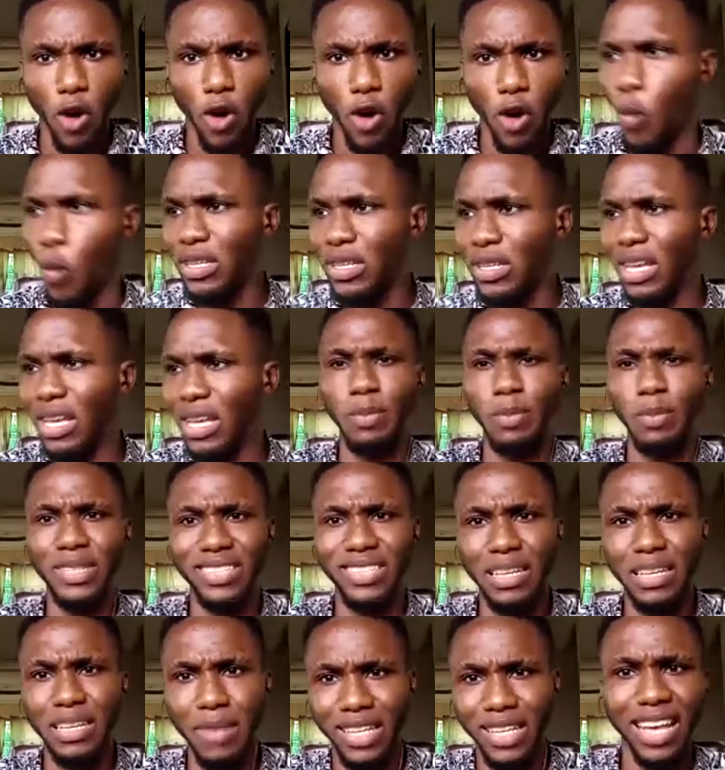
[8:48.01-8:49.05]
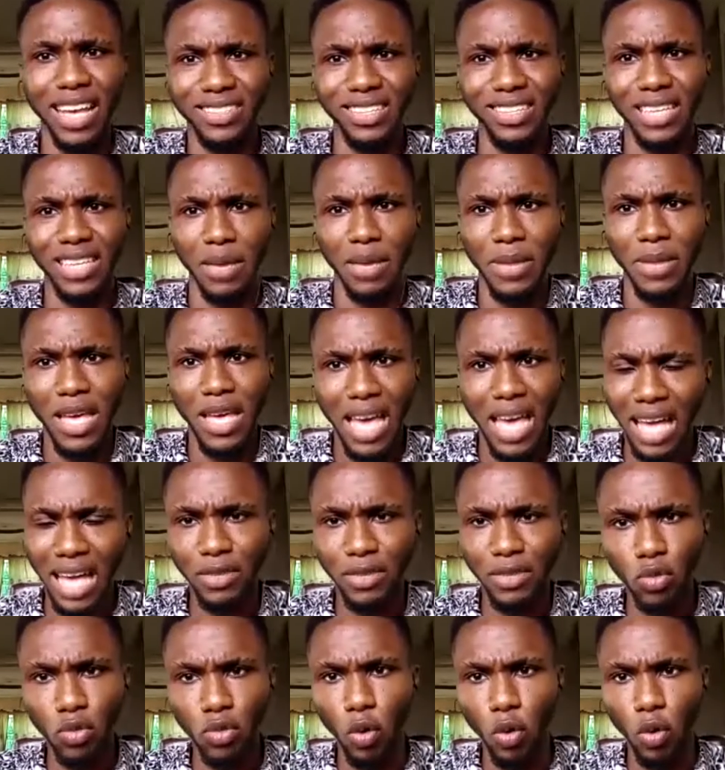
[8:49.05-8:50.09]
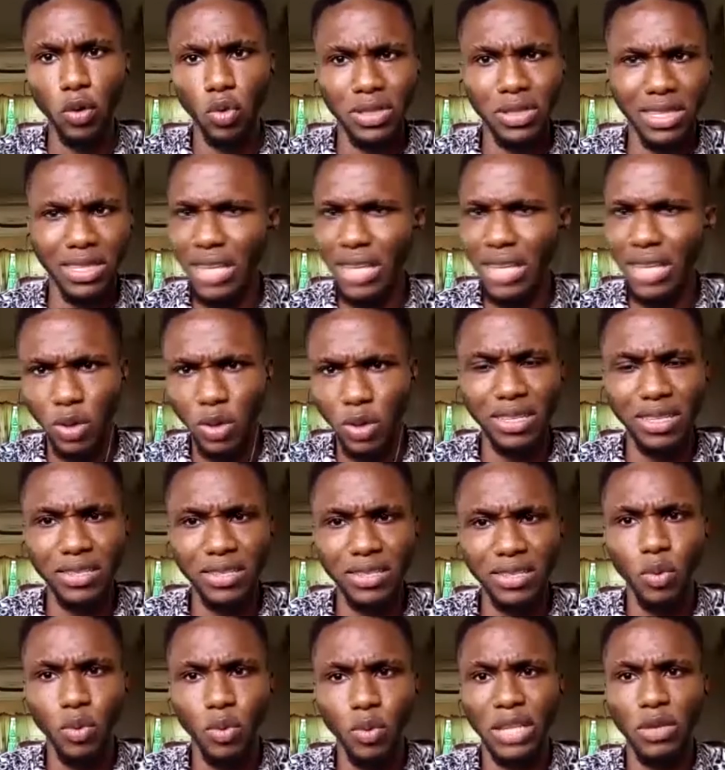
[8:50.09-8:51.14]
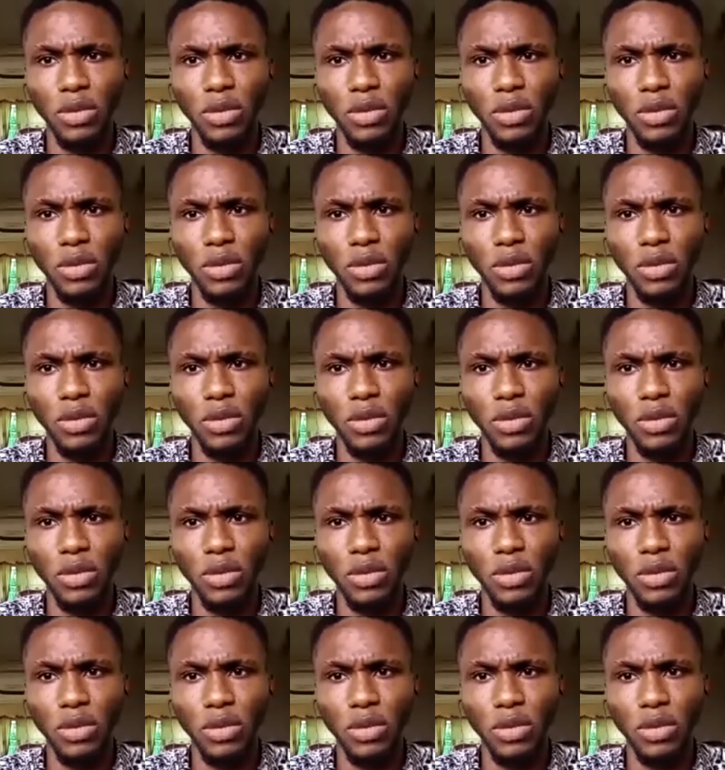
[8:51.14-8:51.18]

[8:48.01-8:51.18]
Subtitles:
or will they be stigmatizing them and not want to? That's why the reason why they will